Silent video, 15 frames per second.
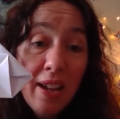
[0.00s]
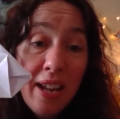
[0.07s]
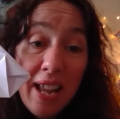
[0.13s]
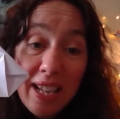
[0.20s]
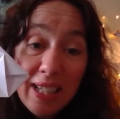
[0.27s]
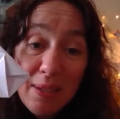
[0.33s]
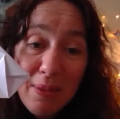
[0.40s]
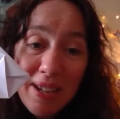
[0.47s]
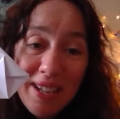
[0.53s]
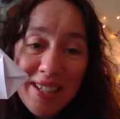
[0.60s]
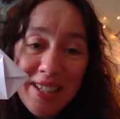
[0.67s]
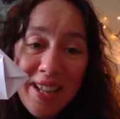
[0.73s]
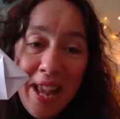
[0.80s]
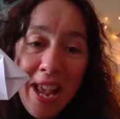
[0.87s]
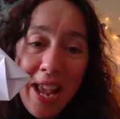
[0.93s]
Next
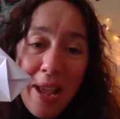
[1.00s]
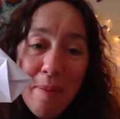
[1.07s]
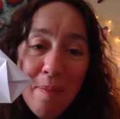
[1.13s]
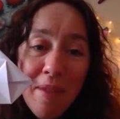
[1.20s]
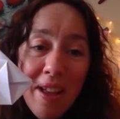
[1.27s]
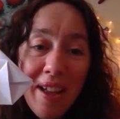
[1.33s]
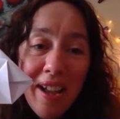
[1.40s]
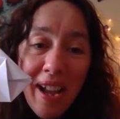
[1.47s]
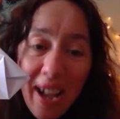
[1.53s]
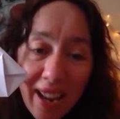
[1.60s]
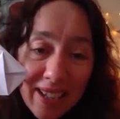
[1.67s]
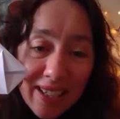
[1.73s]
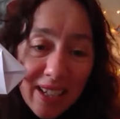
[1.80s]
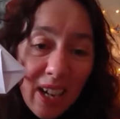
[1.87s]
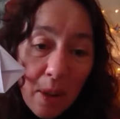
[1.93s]
week's theme
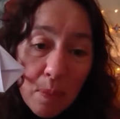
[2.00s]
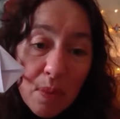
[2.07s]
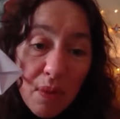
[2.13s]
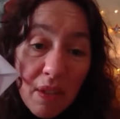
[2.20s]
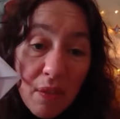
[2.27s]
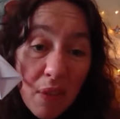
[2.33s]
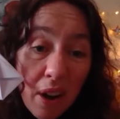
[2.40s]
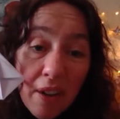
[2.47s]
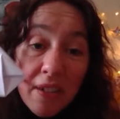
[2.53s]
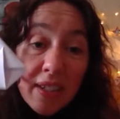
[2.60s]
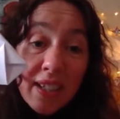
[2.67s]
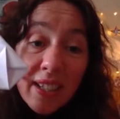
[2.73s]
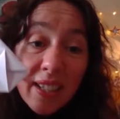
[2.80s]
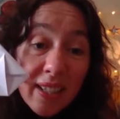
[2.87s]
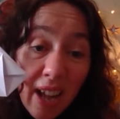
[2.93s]
actually comes from the
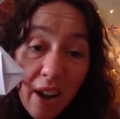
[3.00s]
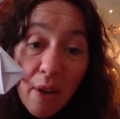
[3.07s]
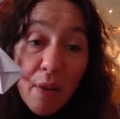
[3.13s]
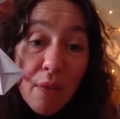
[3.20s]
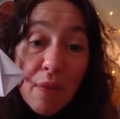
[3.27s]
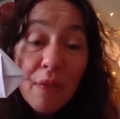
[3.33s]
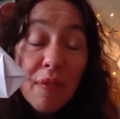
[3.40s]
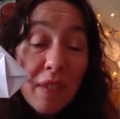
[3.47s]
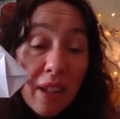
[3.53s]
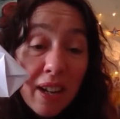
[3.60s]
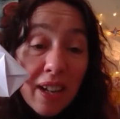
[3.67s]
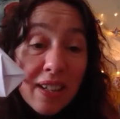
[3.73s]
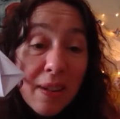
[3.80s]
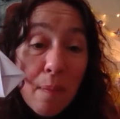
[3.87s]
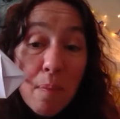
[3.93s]
virus itself, that
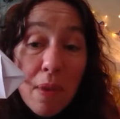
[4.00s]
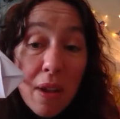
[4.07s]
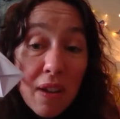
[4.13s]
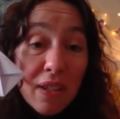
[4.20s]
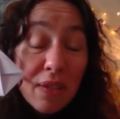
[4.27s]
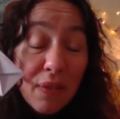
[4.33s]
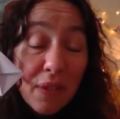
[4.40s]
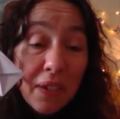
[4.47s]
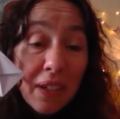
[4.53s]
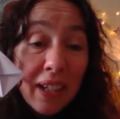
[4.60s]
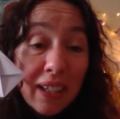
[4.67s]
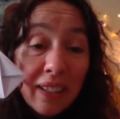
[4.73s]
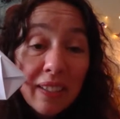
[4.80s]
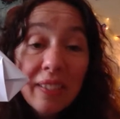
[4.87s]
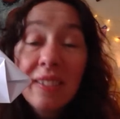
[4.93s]
it's a beautiful
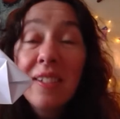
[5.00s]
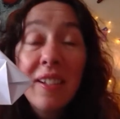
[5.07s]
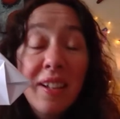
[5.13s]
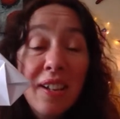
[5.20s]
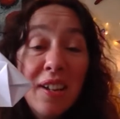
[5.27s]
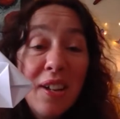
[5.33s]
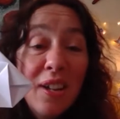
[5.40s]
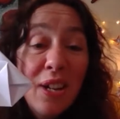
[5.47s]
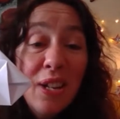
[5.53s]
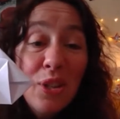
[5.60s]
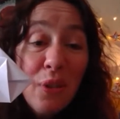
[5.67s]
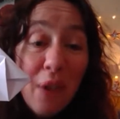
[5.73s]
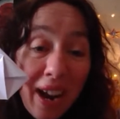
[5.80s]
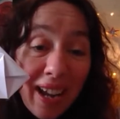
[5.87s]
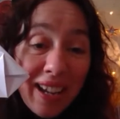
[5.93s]
little
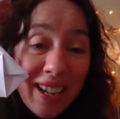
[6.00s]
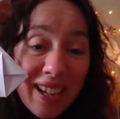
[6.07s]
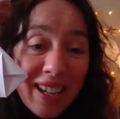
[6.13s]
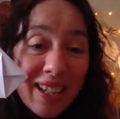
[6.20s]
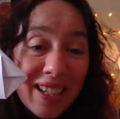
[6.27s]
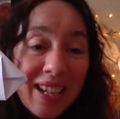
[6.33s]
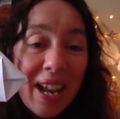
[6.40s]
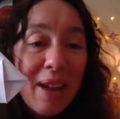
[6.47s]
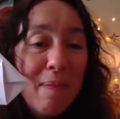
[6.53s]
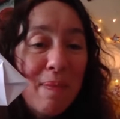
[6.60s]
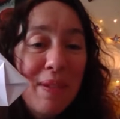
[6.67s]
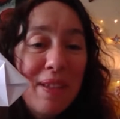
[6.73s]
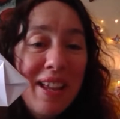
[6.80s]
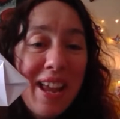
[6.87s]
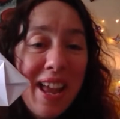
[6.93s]
triangular shape,
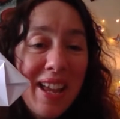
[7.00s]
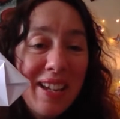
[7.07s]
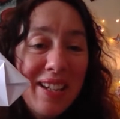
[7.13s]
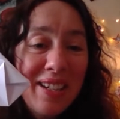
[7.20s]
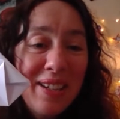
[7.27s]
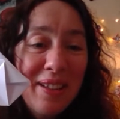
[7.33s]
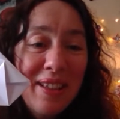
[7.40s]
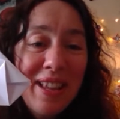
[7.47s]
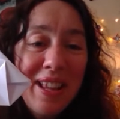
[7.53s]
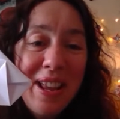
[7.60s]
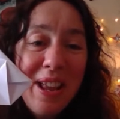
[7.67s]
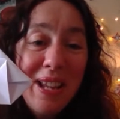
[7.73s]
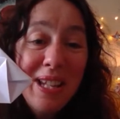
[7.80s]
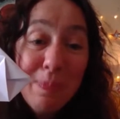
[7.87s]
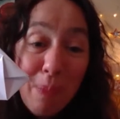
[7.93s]
the end of
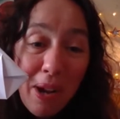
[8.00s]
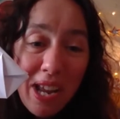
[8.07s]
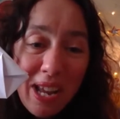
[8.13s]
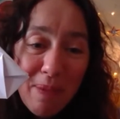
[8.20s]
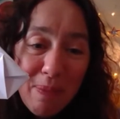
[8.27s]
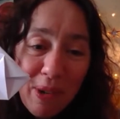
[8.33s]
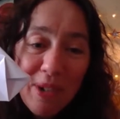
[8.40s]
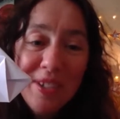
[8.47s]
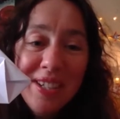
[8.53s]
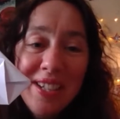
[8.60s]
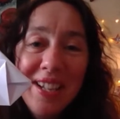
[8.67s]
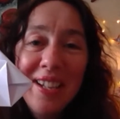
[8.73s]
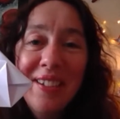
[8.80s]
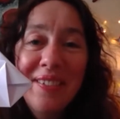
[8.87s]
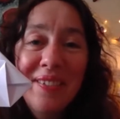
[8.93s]
the spike
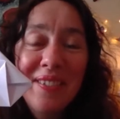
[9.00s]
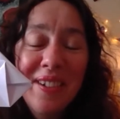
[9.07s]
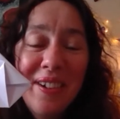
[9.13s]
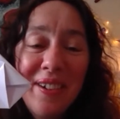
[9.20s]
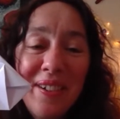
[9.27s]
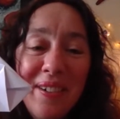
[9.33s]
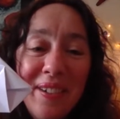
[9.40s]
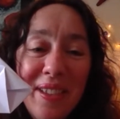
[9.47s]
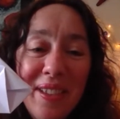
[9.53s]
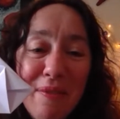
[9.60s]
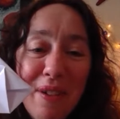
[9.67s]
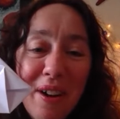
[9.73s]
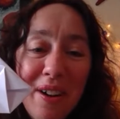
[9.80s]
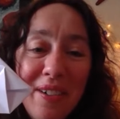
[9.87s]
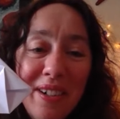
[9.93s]
protein on the
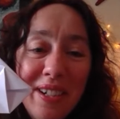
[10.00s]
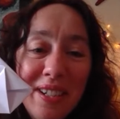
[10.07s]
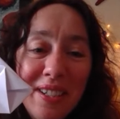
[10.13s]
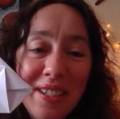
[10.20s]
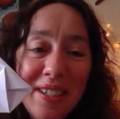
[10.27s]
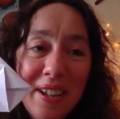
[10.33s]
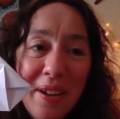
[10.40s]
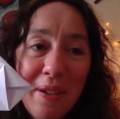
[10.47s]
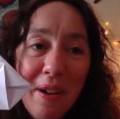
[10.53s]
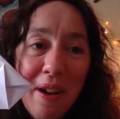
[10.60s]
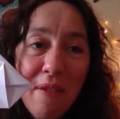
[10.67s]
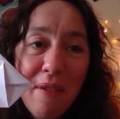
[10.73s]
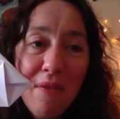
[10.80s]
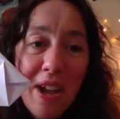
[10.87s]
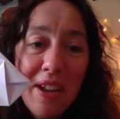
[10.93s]
virus. So
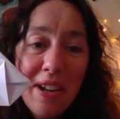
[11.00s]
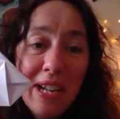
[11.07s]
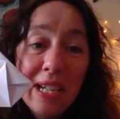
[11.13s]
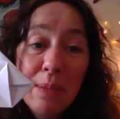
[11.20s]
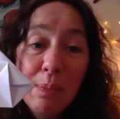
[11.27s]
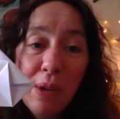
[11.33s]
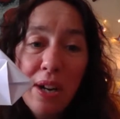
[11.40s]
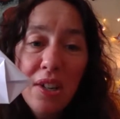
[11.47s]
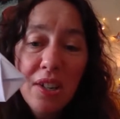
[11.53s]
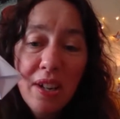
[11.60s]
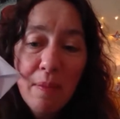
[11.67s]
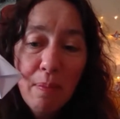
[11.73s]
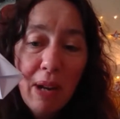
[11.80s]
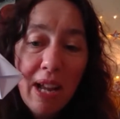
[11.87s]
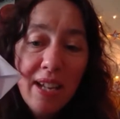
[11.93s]
I found inspiration
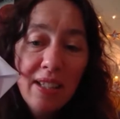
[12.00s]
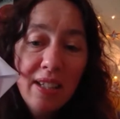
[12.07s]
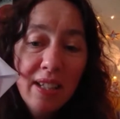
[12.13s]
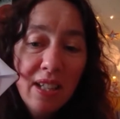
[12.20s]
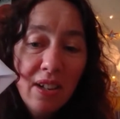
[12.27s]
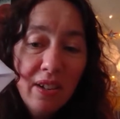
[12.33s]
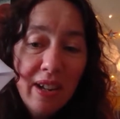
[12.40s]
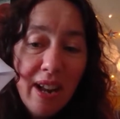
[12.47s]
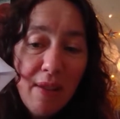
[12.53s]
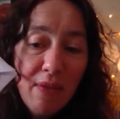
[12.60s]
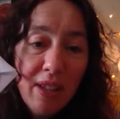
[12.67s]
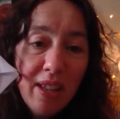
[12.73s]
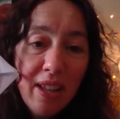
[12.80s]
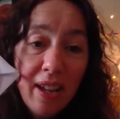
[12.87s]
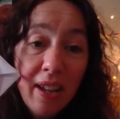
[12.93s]
in places you'd
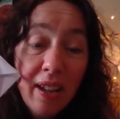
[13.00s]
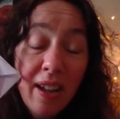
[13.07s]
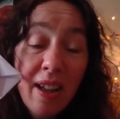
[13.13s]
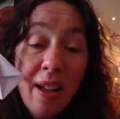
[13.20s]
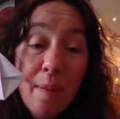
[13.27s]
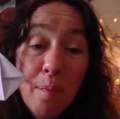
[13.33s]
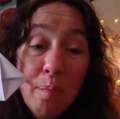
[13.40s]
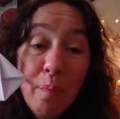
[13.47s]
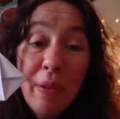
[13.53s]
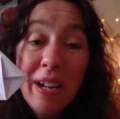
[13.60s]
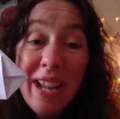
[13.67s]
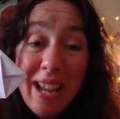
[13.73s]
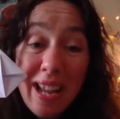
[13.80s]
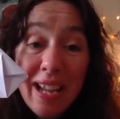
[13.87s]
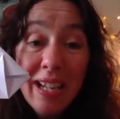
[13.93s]
never think, but
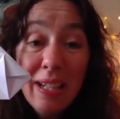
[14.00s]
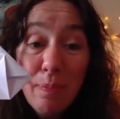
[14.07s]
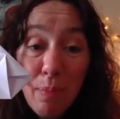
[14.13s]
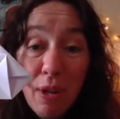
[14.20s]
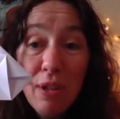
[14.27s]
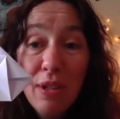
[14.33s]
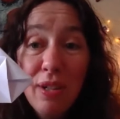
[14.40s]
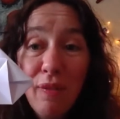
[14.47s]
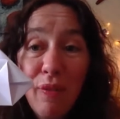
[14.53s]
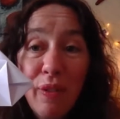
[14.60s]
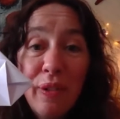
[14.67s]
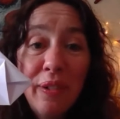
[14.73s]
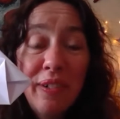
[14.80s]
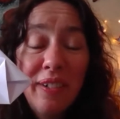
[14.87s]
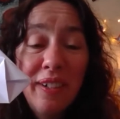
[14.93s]
it is
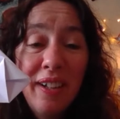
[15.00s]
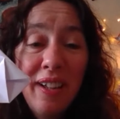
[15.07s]
beautiful.